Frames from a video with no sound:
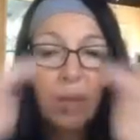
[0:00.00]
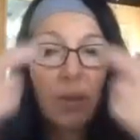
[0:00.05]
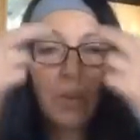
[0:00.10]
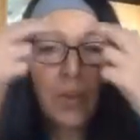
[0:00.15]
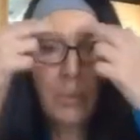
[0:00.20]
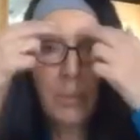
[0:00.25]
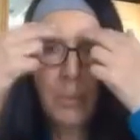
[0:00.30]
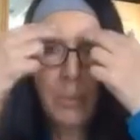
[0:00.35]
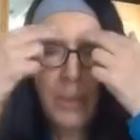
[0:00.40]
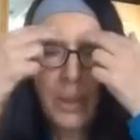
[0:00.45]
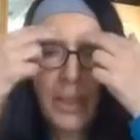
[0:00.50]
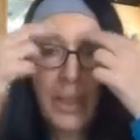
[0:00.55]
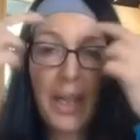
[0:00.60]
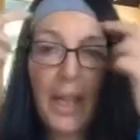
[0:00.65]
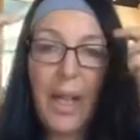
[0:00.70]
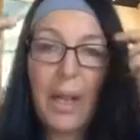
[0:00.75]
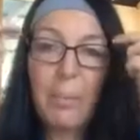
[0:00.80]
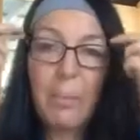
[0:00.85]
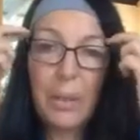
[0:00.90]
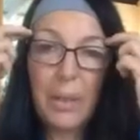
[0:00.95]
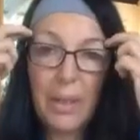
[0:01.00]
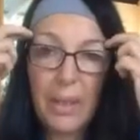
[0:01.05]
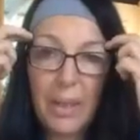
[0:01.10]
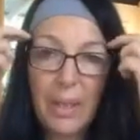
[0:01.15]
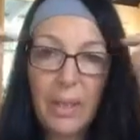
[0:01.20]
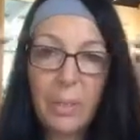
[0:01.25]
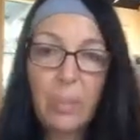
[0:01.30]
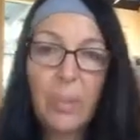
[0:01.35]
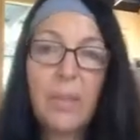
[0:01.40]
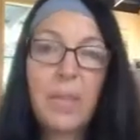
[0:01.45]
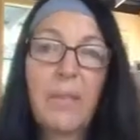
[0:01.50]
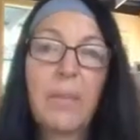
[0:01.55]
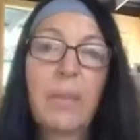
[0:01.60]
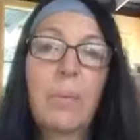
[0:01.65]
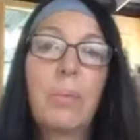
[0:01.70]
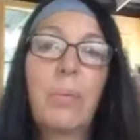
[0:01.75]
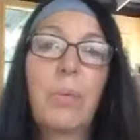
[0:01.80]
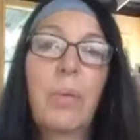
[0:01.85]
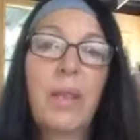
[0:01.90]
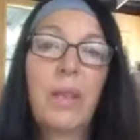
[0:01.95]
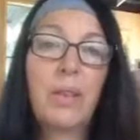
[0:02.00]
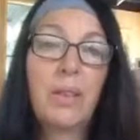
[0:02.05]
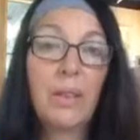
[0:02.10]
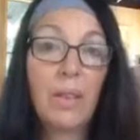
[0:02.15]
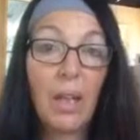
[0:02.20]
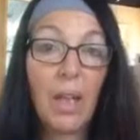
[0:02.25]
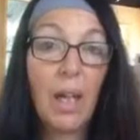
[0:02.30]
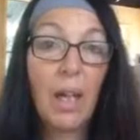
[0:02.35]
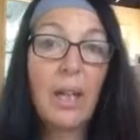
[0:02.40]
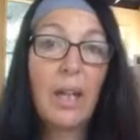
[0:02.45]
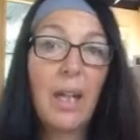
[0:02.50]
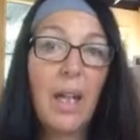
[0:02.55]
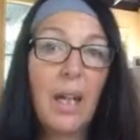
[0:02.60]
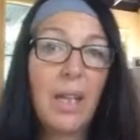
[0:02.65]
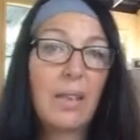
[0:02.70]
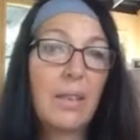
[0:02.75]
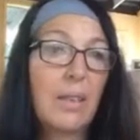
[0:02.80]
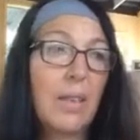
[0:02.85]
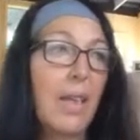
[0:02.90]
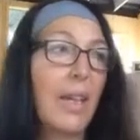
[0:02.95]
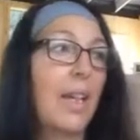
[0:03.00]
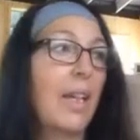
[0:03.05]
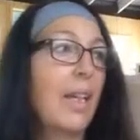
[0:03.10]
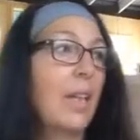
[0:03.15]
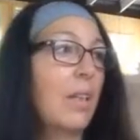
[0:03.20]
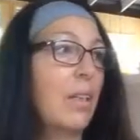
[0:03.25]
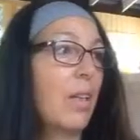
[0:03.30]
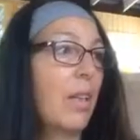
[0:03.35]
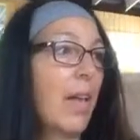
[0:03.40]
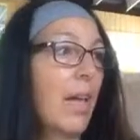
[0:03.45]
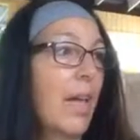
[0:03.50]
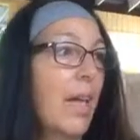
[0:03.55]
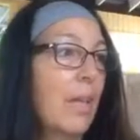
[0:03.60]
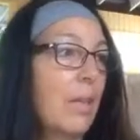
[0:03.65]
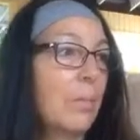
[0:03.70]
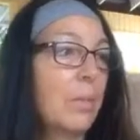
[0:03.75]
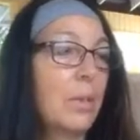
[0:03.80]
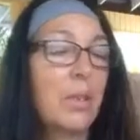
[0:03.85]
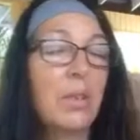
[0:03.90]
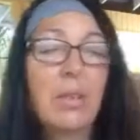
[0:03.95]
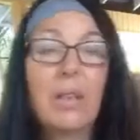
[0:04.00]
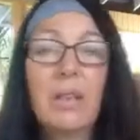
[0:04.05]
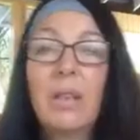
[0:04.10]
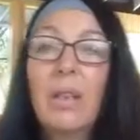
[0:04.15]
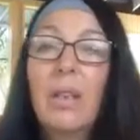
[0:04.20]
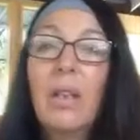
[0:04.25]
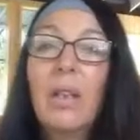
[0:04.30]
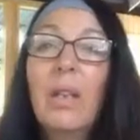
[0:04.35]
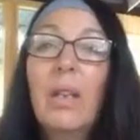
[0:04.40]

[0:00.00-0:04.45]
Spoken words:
So when we tap on these specific points on us and our animals,